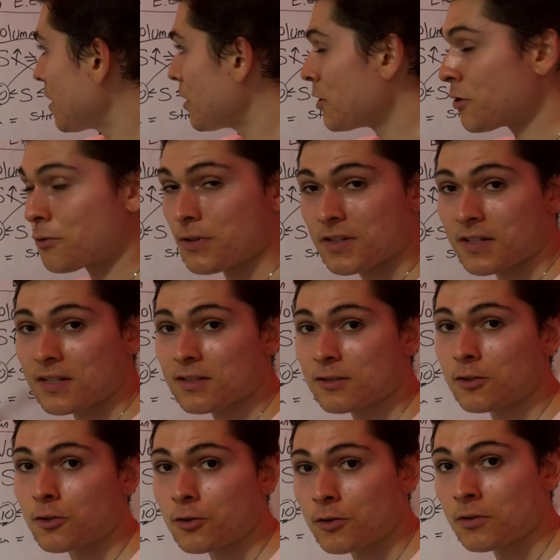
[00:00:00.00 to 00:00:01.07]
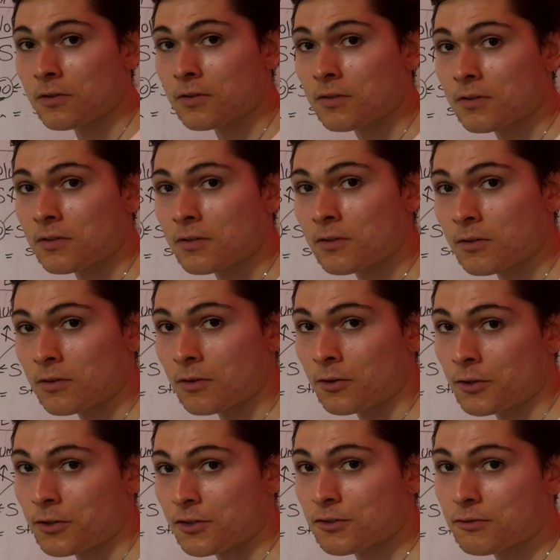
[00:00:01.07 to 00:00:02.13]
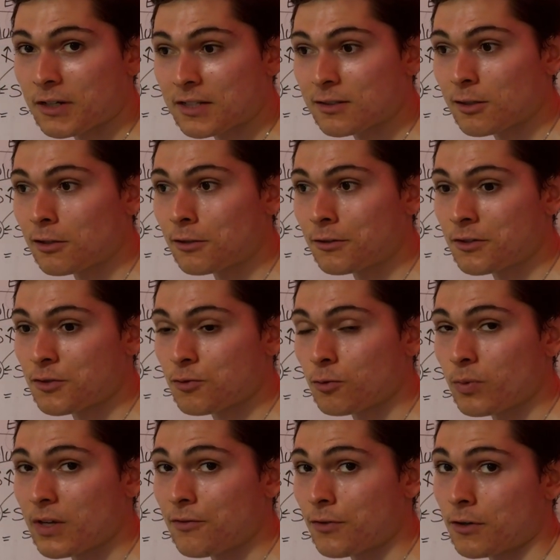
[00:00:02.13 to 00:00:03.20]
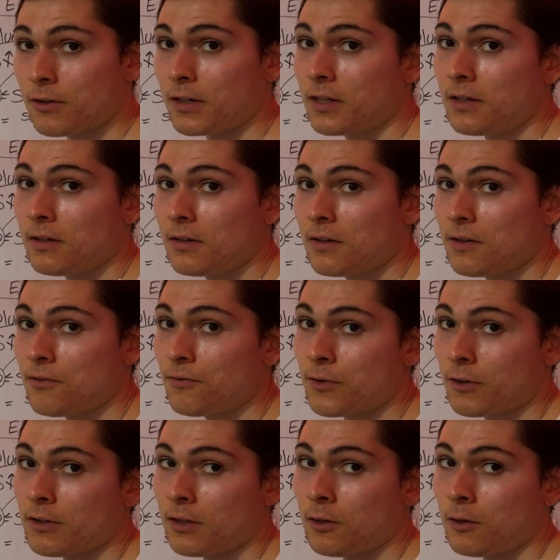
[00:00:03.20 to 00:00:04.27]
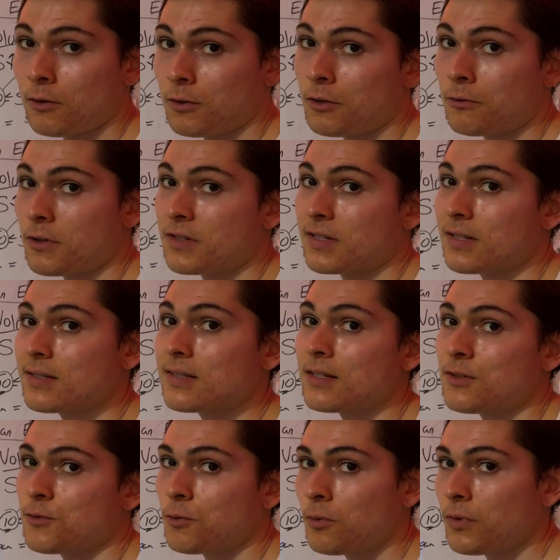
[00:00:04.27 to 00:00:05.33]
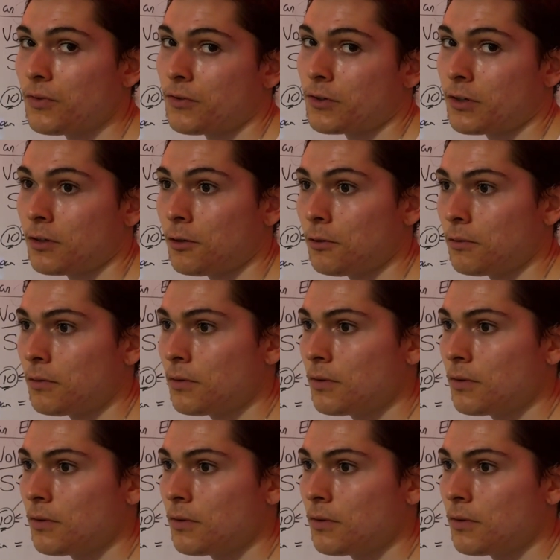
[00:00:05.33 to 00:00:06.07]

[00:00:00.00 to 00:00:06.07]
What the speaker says: Your resistor or your stress tolerance will be very, very low. Your resistance will be very low.